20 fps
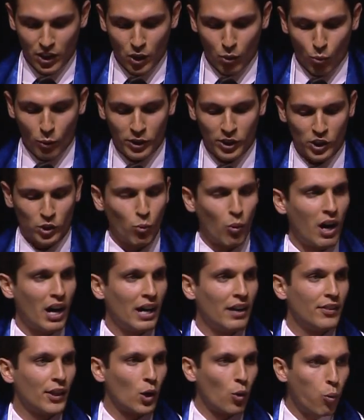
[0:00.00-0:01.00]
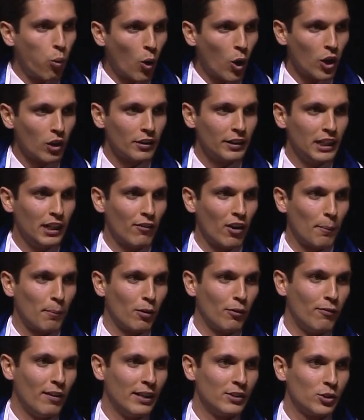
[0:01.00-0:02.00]
which is why the quality of our
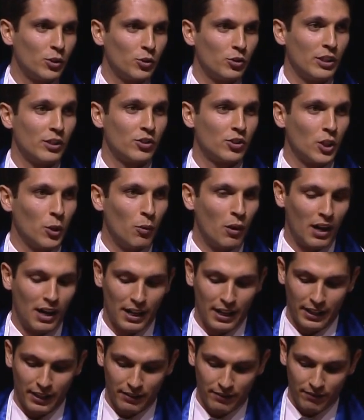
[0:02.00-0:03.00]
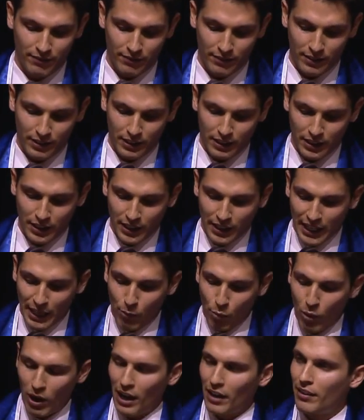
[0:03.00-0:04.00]
professors is so high
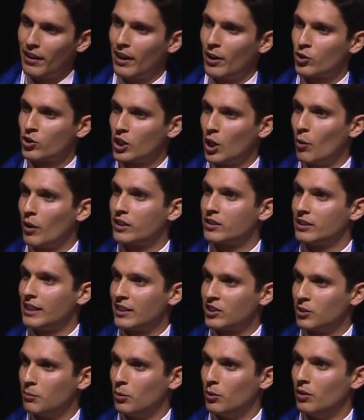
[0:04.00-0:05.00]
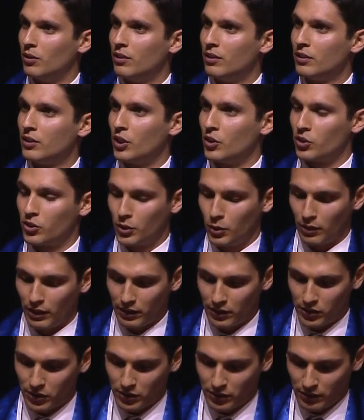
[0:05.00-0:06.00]
and why they are so accessible to
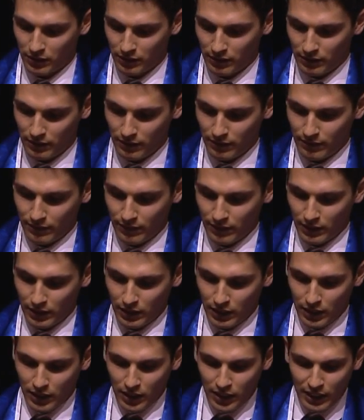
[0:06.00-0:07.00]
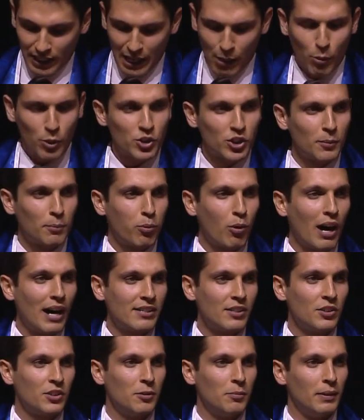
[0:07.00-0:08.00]
students. It was
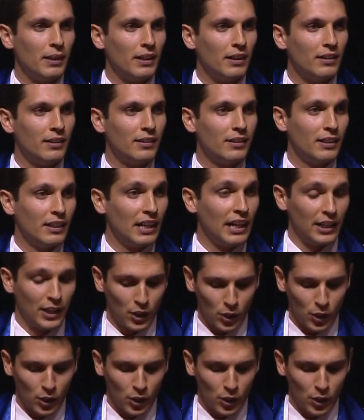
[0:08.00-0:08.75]
surprising to me, in a